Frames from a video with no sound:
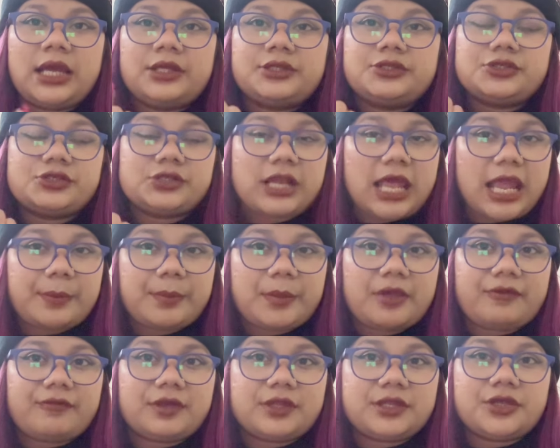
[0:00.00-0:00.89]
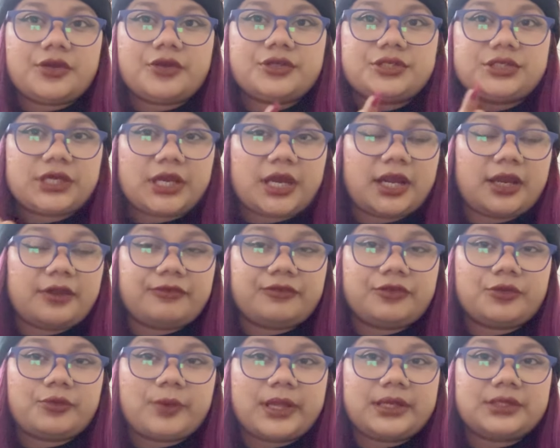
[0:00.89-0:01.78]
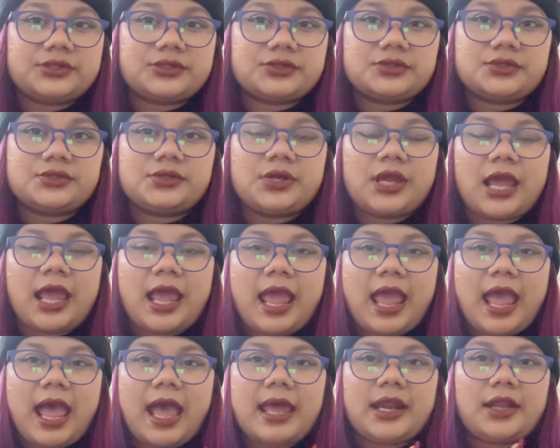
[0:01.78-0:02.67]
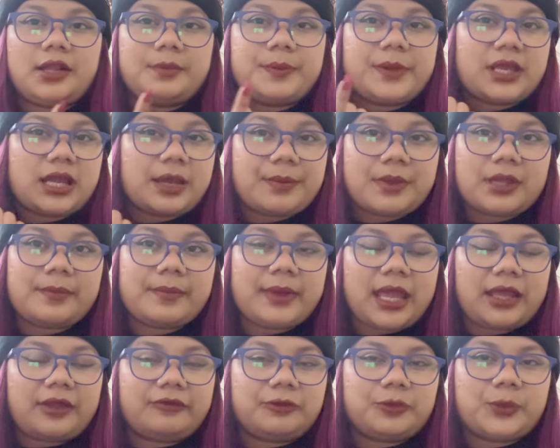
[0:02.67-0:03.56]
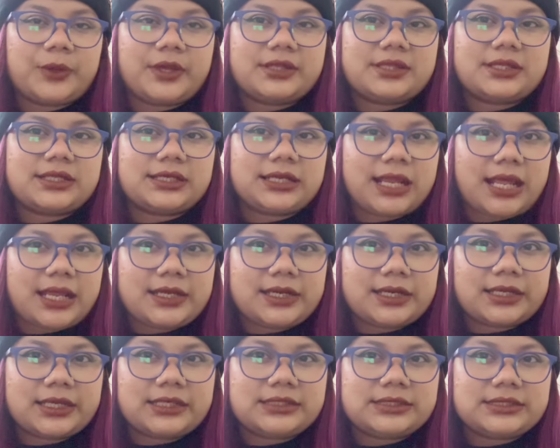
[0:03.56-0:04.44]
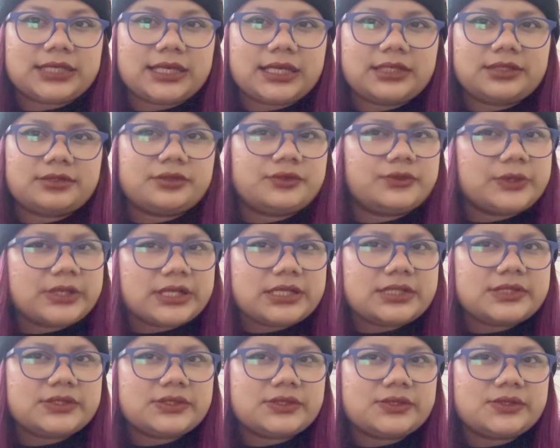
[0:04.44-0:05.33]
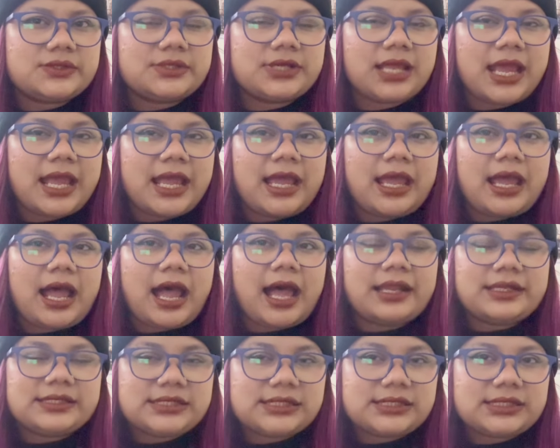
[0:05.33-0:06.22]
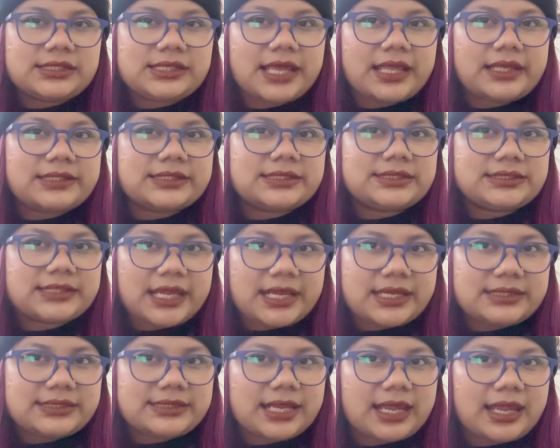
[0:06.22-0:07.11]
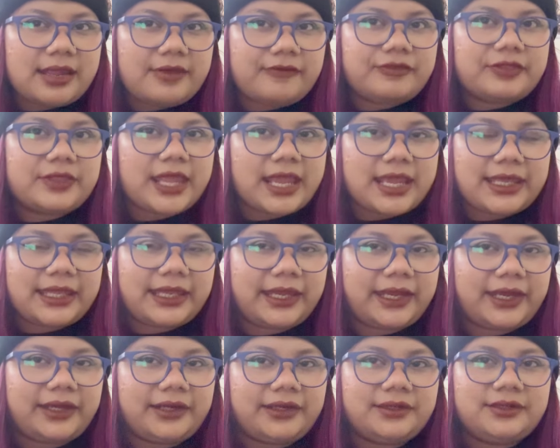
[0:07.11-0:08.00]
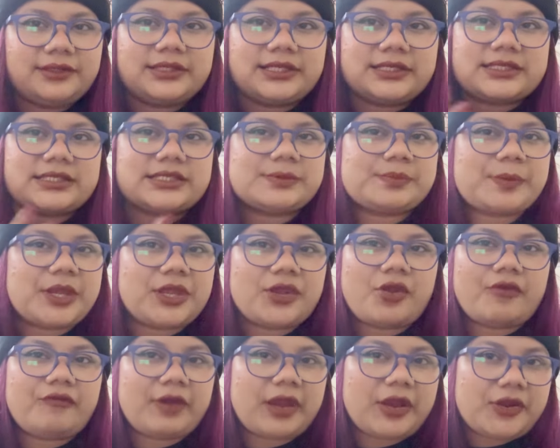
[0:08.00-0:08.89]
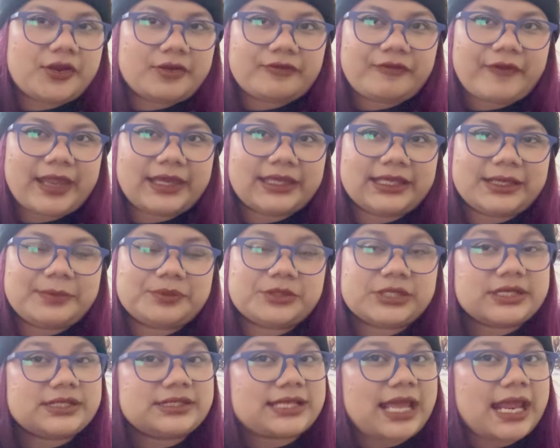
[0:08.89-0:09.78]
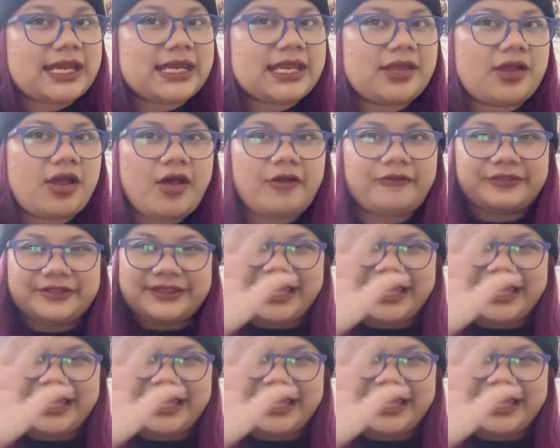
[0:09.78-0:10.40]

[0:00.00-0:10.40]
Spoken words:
Do like my video, share if you want to. And I'll be coming back with another content real soon. Until then, stay safe, take care. This is me, your very unfaithful Lemtur, signing off.